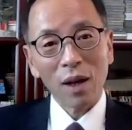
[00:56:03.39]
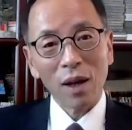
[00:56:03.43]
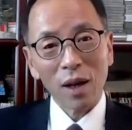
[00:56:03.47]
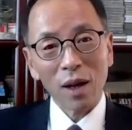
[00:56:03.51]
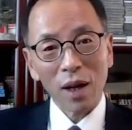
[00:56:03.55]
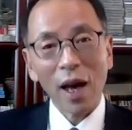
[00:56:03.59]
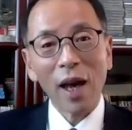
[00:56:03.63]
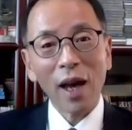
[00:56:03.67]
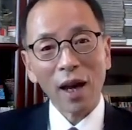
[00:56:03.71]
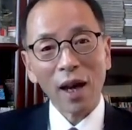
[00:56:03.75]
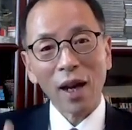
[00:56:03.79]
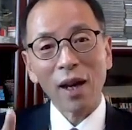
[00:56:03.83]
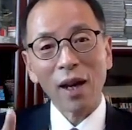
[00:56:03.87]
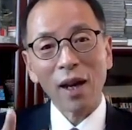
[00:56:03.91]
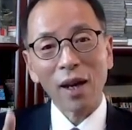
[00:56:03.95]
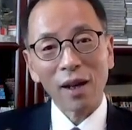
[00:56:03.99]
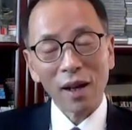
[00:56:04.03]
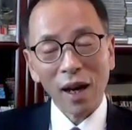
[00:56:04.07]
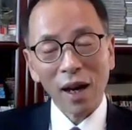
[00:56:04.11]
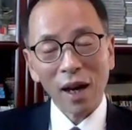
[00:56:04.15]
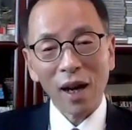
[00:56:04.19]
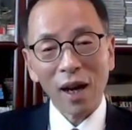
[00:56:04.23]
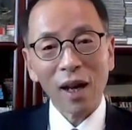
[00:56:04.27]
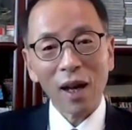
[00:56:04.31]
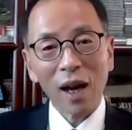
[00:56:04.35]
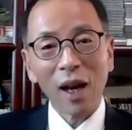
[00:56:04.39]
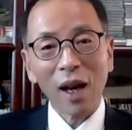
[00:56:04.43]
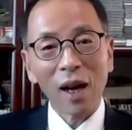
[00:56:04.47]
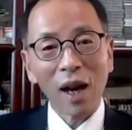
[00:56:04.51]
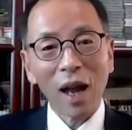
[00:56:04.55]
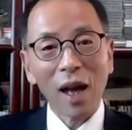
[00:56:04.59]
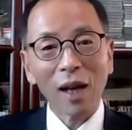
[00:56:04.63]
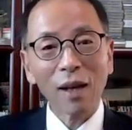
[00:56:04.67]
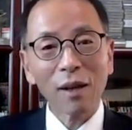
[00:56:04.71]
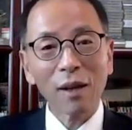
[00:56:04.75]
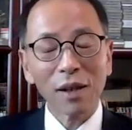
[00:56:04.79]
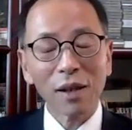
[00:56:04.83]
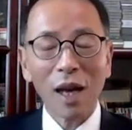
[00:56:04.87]
them, "Hey,
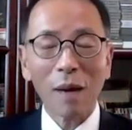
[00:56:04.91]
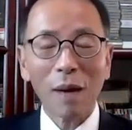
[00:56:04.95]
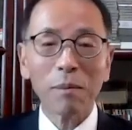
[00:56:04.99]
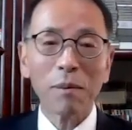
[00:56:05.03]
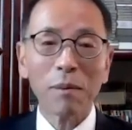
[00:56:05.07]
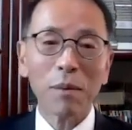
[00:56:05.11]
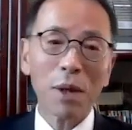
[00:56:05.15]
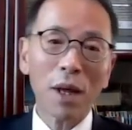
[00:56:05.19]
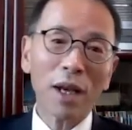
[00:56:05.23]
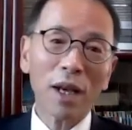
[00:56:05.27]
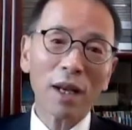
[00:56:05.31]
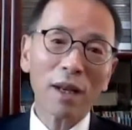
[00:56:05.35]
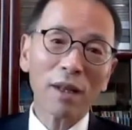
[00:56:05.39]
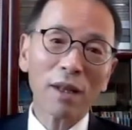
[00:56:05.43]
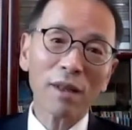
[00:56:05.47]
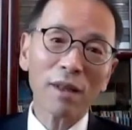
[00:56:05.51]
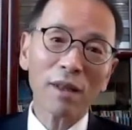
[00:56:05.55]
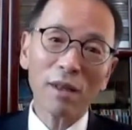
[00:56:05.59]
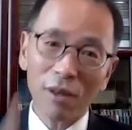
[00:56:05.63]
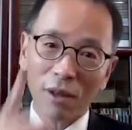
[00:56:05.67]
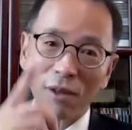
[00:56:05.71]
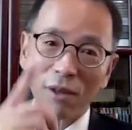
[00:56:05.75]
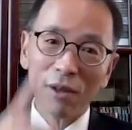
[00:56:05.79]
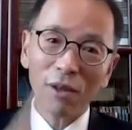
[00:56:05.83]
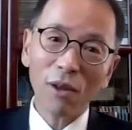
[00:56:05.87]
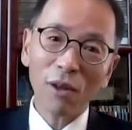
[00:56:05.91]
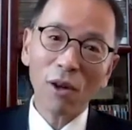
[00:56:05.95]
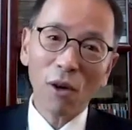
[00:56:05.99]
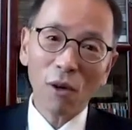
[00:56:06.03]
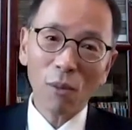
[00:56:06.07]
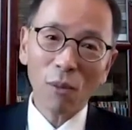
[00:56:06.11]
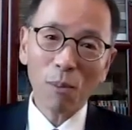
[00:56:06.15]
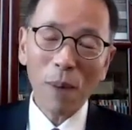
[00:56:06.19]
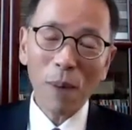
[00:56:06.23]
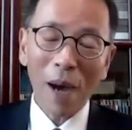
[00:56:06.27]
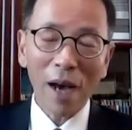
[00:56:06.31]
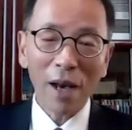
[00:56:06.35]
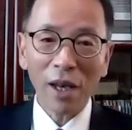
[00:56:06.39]
I like something.
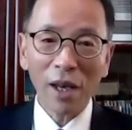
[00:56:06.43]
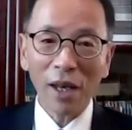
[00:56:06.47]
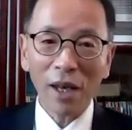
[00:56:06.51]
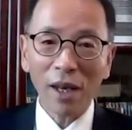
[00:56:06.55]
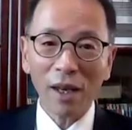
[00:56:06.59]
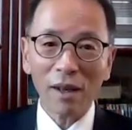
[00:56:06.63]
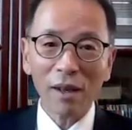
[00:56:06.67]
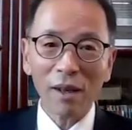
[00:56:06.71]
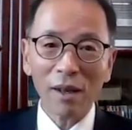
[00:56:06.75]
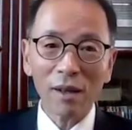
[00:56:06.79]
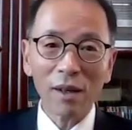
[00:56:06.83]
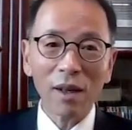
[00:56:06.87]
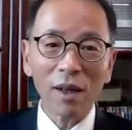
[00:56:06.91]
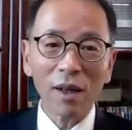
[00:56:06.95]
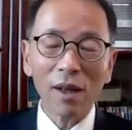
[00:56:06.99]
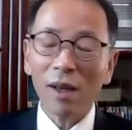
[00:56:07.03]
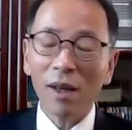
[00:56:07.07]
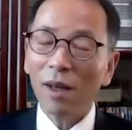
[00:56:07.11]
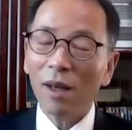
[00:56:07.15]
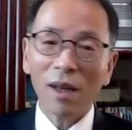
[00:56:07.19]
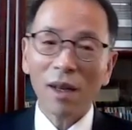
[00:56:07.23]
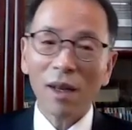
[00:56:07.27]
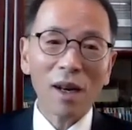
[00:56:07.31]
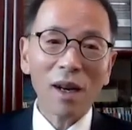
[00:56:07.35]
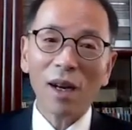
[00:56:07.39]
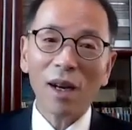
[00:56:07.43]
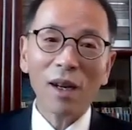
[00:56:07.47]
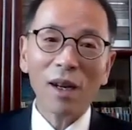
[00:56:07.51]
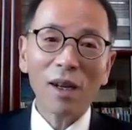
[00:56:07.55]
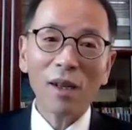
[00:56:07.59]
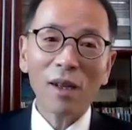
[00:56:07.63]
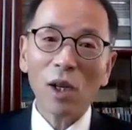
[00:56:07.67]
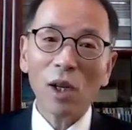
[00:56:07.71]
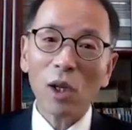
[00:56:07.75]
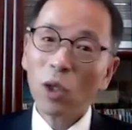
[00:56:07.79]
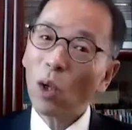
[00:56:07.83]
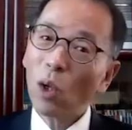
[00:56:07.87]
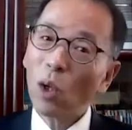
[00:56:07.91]
You all buy in."
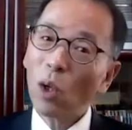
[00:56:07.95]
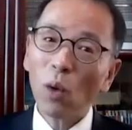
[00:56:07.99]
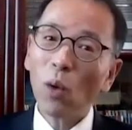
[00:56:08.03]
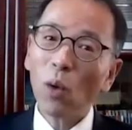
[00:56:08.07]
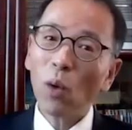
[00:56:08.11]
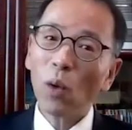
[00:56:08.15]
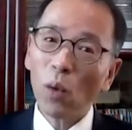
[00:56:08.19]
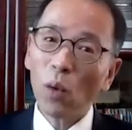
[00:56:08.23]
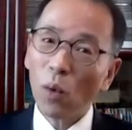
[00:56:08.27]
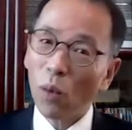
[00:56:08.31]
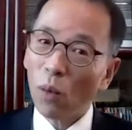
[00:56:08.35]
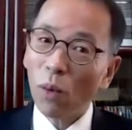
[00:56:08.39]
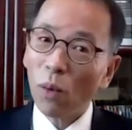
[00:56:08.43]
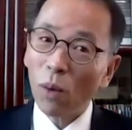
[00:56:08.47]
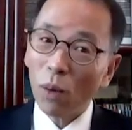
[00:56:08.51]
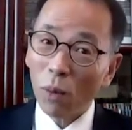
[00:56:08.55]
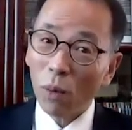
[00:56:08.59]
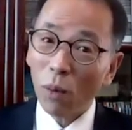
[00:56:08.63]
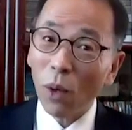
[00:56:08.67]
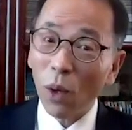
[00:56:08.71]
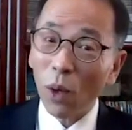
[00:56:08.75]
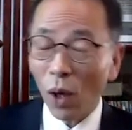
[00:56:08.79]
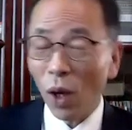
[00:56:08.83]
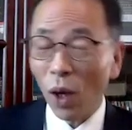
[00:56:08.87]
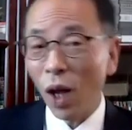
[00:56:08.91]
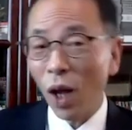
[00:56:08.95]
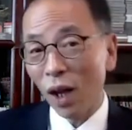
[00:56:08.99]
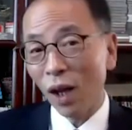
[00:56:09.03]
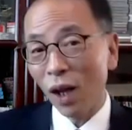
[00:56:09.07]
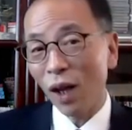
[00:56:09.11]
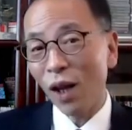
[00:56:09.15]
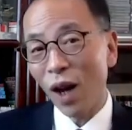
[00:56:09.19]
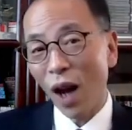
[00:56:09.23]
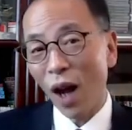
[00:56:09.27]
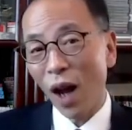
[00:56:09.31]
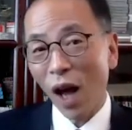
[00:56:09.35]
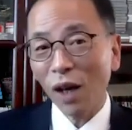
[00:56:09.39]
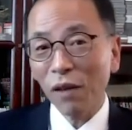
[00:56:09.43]
So
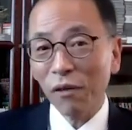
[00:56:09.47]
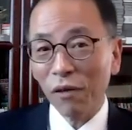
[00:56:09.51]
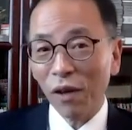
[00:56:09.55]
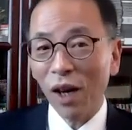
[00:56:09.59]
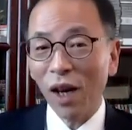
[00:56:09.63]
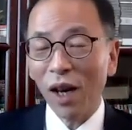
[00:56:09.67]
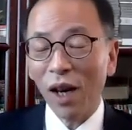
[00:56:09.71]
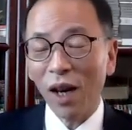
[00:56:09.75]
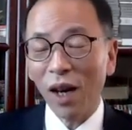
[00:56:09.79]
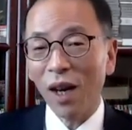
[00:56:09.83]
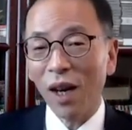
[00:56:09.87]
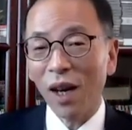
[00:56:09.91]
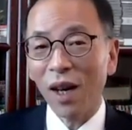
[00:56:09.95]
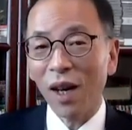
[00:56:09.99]
a lot of